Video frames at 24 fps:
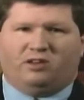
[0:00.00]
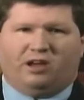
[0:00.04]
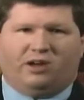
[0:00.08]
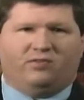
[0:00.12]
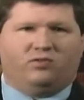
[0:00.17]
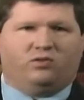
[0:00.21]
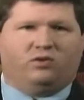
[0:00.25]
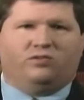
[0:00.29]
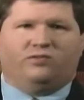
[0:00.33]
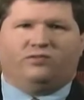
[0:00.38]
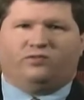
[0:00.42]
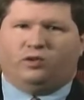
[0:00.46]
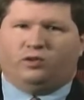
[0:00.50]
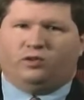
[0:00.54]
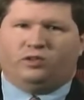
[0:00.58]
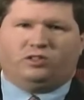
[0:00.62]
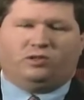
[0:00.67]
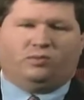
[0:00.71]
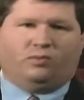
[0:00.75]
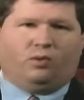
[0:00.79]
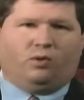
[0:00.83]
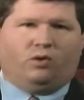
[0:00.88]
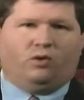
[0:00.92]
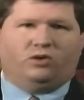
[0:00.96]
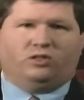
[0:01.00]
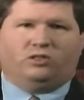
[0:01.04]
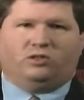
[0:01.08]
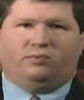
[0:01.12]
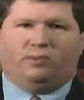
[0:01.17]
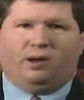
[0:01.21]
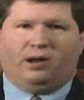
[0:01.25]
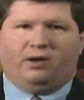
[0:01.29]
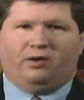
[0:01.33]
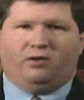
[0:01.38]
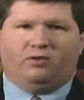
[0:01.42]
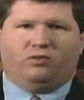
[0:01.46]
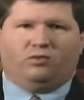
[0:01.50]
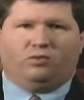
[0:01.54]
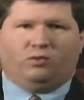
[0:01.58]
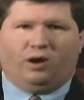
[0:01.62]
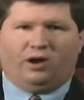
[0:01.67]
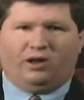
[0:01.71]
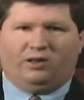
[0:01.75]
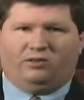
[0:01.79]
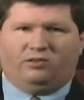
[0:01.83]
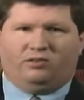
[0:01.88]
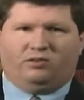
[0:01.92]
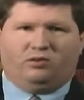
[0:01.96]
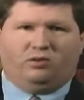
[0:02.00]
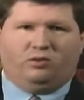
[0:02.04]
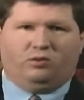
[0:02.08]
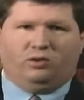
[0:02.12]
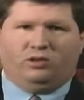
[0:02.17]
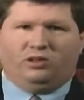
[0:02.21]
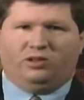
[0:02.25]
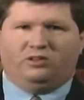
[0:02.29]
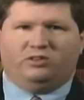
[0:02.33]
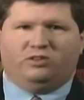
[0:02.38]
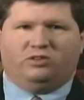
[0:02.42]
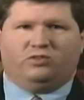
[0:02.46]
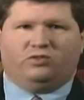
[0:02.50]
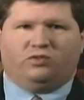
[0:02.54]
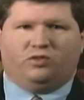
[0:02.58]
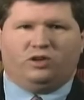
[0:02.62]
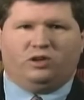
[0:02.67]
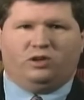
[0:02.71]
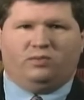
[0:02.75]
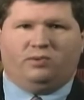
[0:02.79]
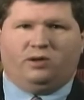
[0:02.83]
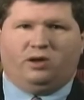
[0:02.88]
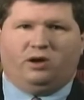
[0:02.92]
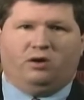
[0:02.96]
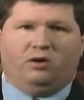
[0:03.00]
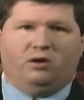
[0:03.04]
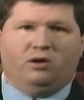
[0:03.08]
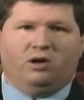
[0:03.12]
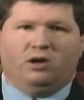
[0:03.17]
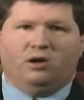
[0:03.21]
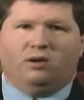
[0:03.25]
everyone fully supports the parents' rights to religious freedom here,